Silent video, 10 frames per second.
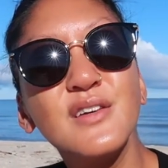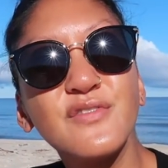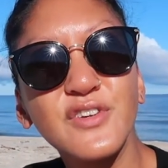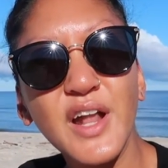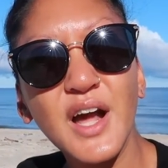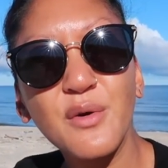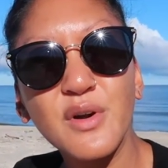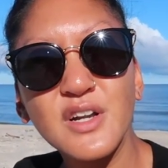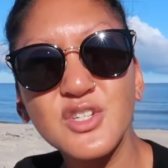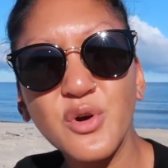for now
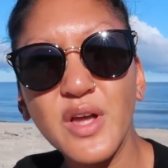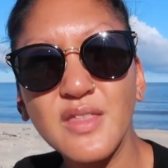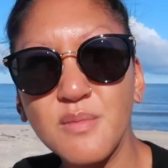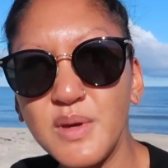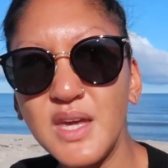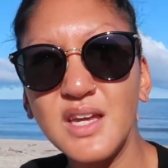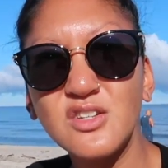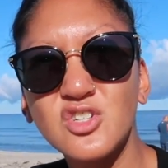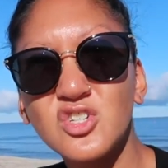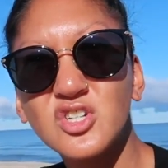we're enjoying the
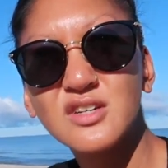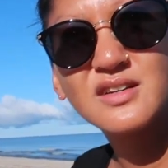beach.